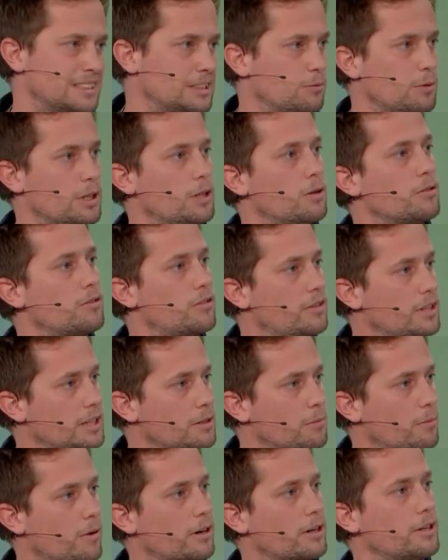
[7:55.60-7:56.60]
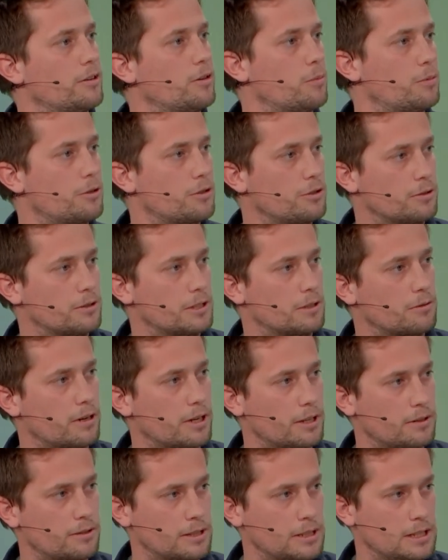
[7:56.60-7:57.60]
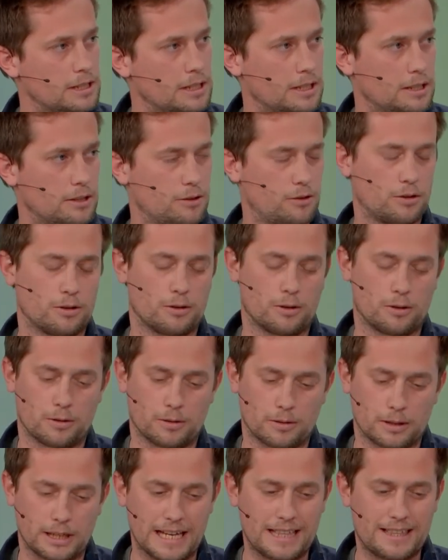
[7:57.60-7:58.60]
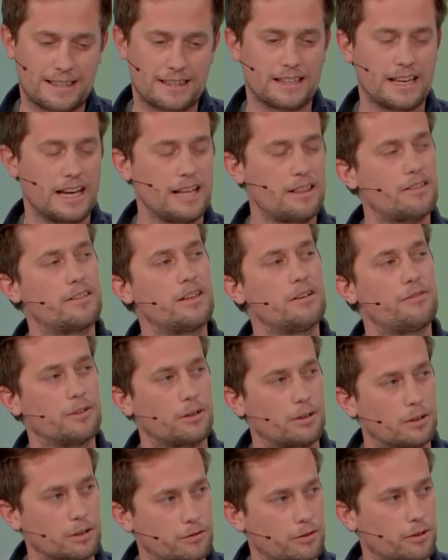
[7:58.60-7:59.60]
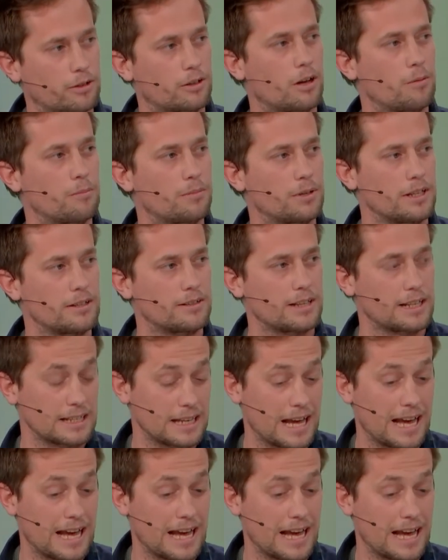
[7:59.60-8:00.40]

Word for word: we don't see the market opportunity, right? So it's it's difficult for companies, and